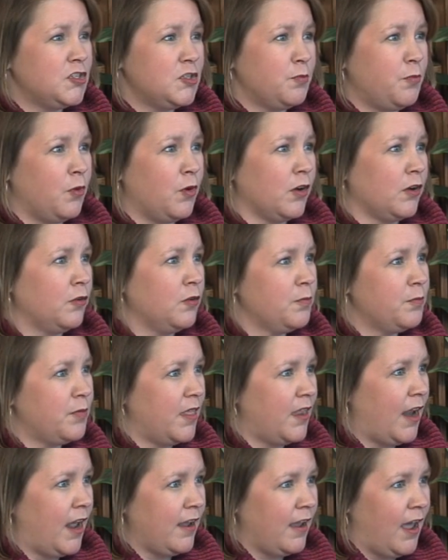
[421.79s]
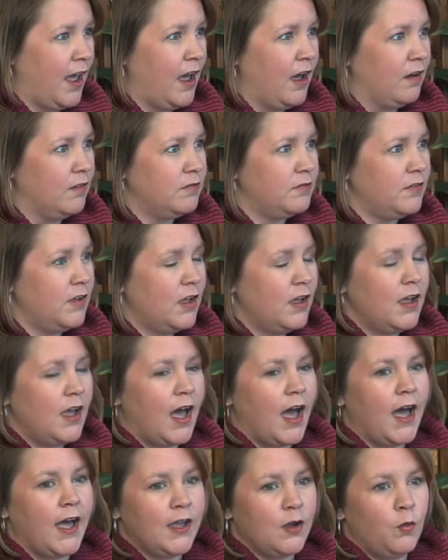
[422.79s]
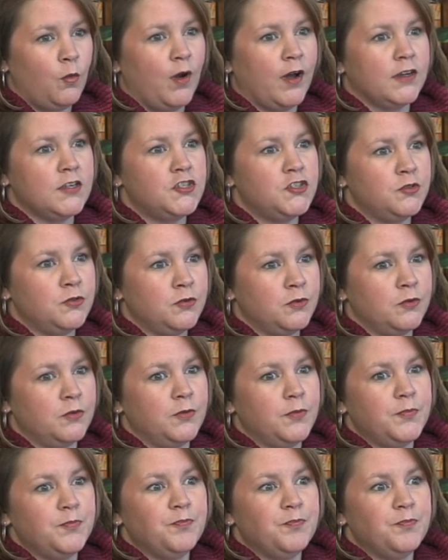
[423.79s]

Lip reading: support group that I have. I want to